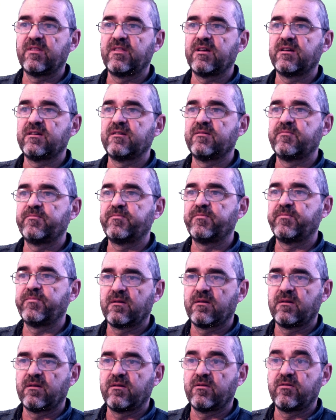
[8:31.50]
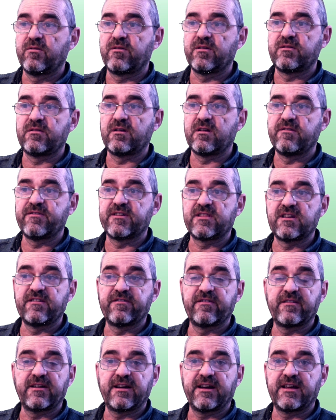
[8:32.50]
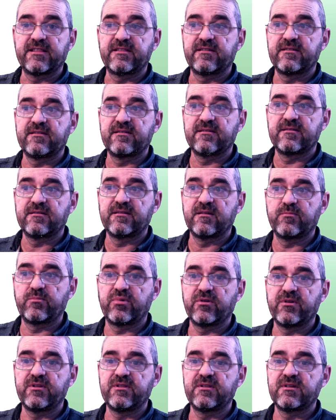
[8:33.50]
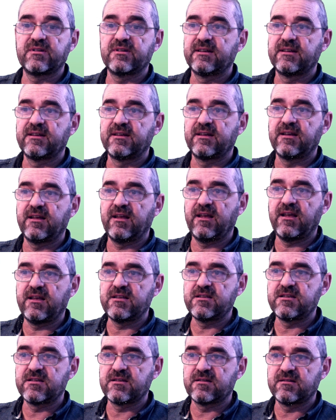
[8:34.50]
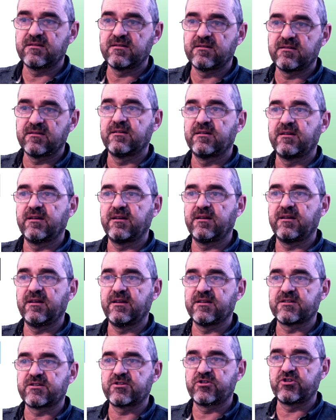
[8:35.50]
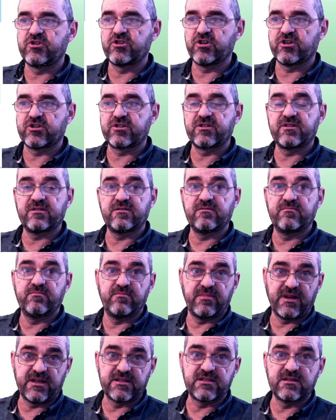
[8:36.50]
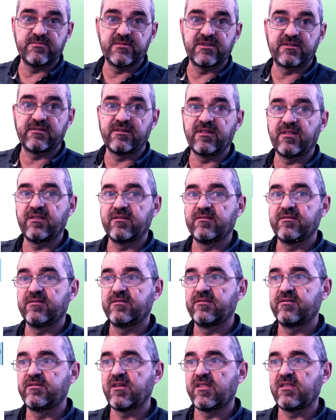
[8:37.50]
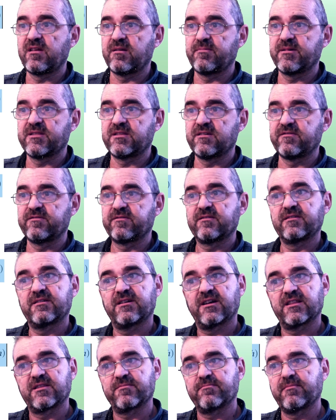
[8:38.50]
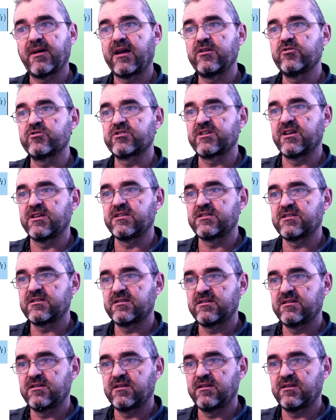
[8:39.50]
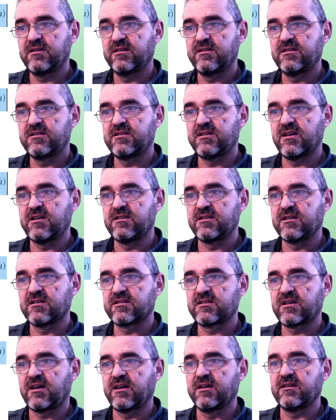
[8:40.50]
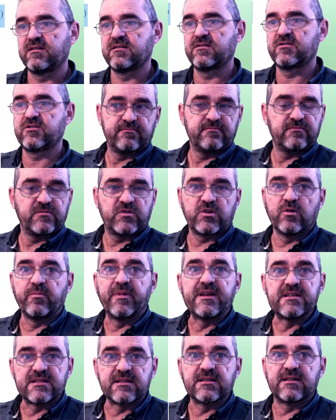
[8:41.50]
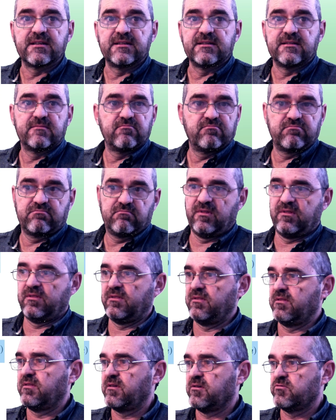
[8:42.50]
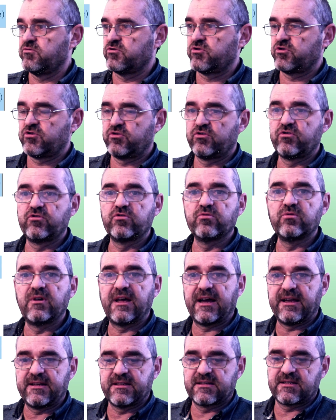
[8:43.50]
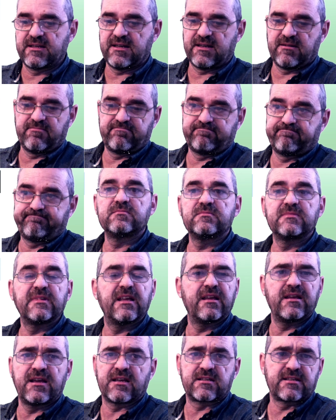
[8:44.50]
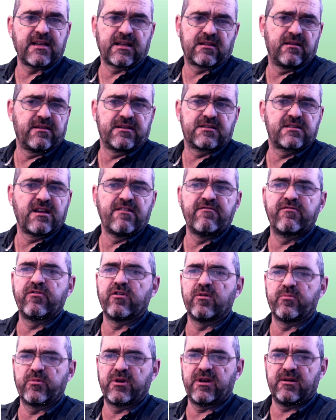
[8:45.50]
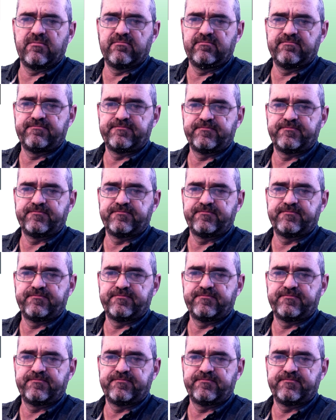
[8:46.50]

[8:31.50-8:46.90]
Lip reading: then the derivative at a point h is just by symmetry the derivative at minus h changing sign. So basically those two lines are exactly the same formula.